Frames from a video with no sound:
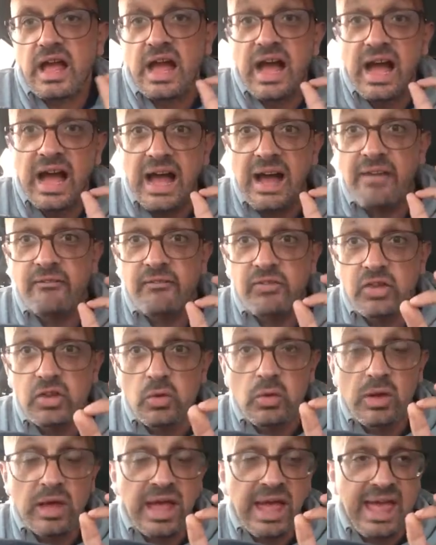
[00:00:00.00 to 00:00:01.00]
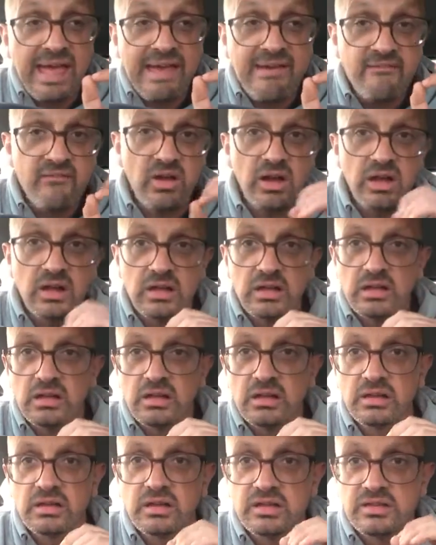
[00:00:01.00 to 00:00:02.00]
have you ever
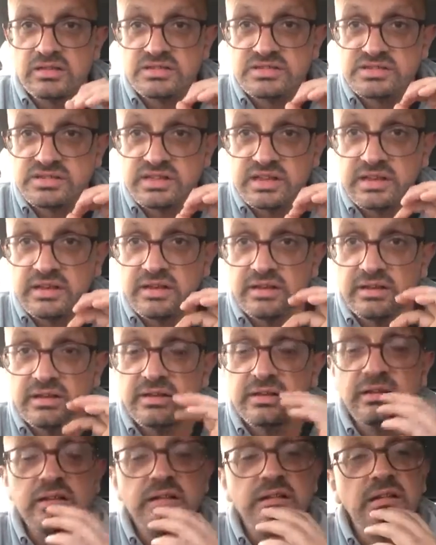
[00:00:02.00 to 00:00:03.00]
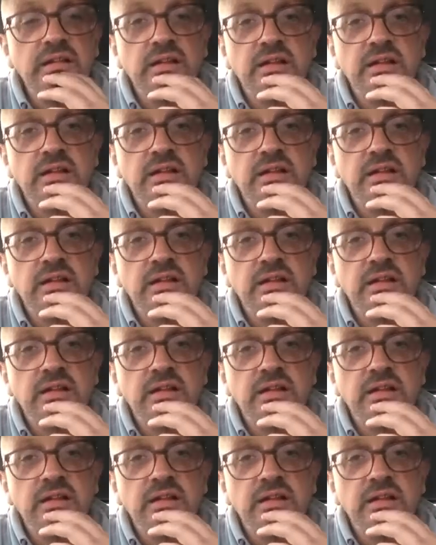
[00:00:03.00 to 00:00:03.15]
considered